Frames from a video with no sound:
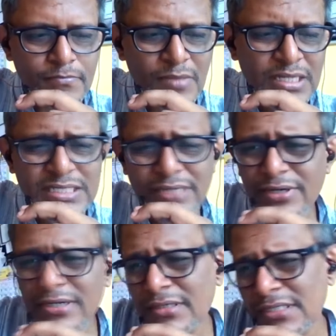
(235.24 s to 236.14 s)

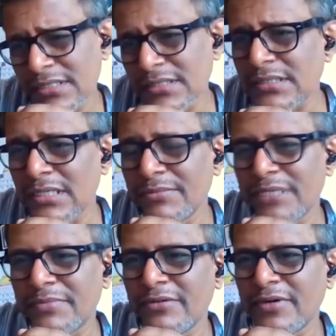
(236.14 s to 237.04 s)
several reasons. I met
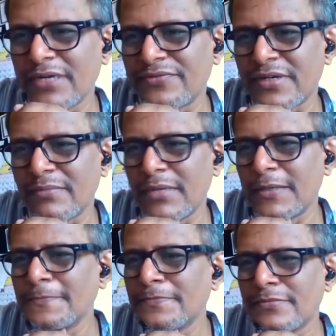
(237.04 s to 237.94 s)
my wife, Rama.
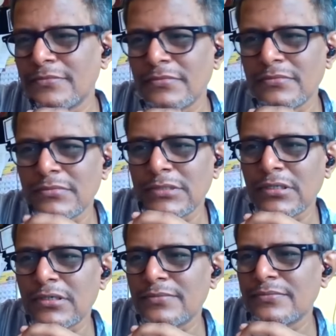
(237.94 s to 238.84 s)
And, mm,
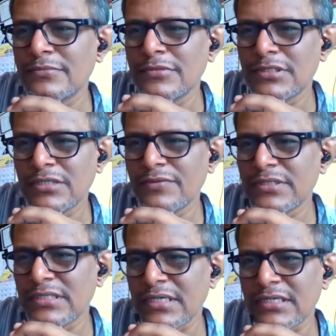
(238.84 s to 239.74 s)
uh, she was
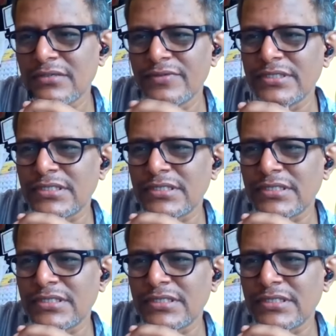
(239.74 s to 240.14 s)
an activist,